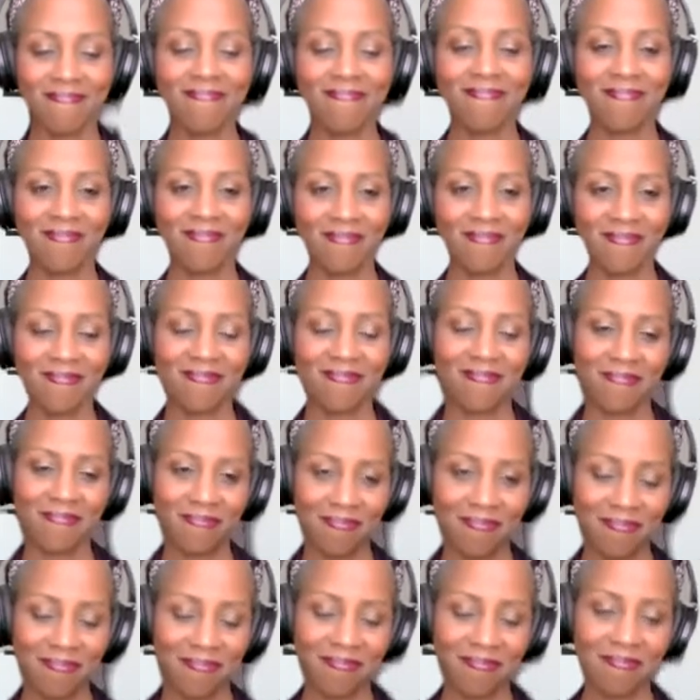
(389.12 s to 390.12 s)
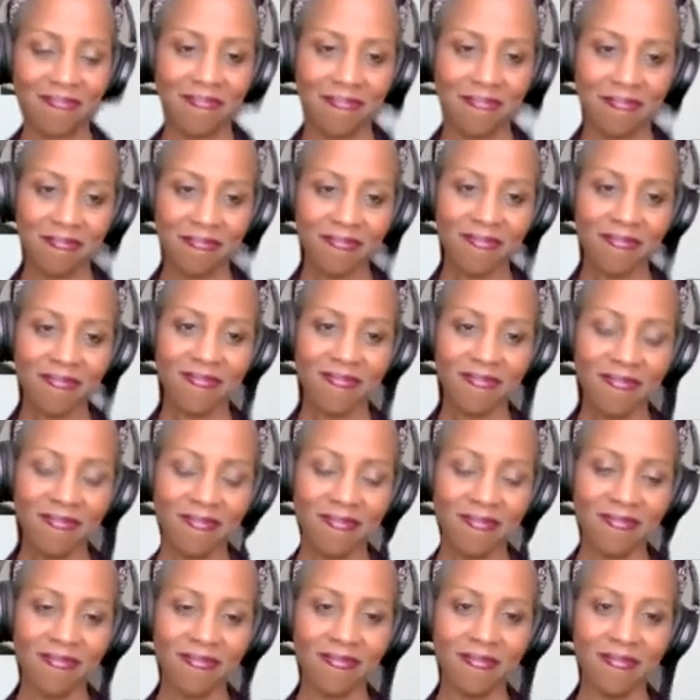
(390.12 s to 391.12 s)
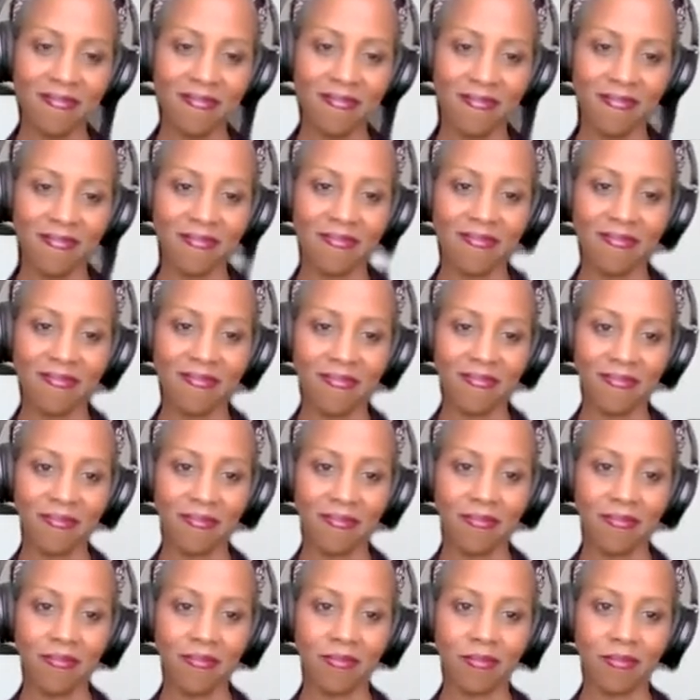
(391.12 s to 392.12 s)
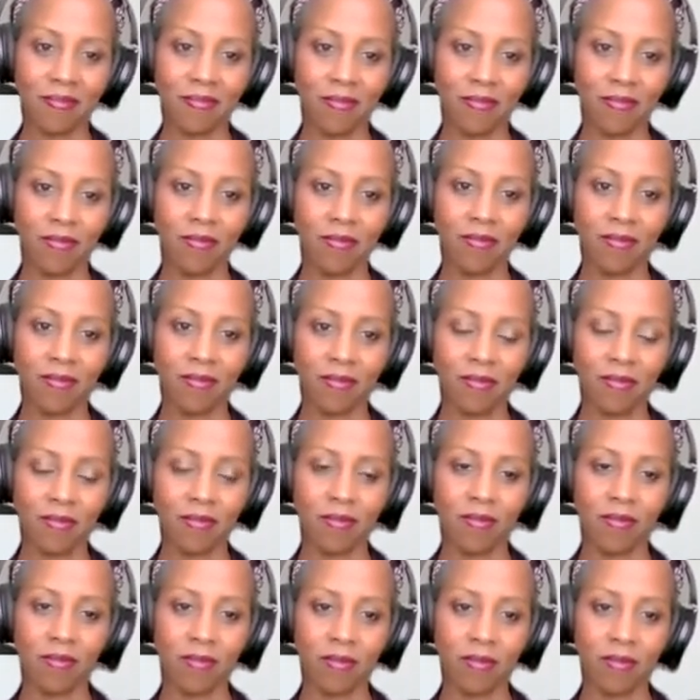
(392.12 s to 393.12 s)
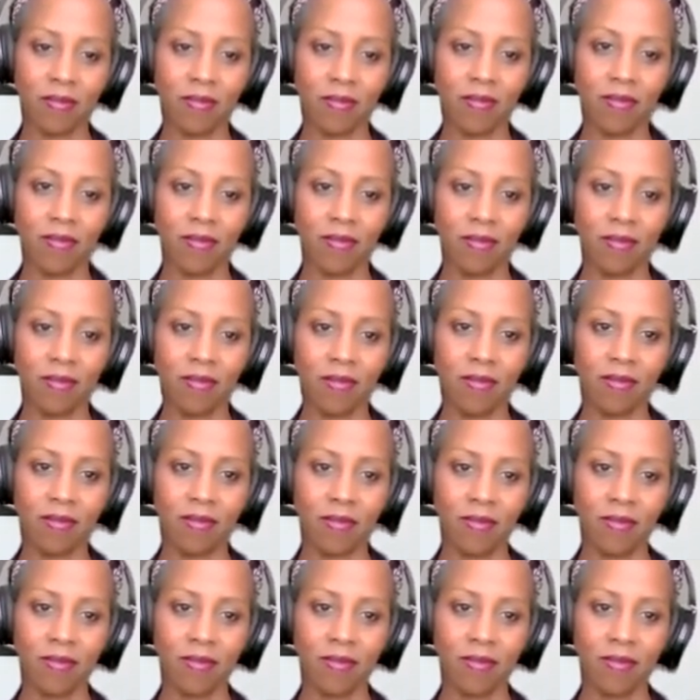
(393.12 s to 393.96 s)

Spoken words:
The person shown says nothing.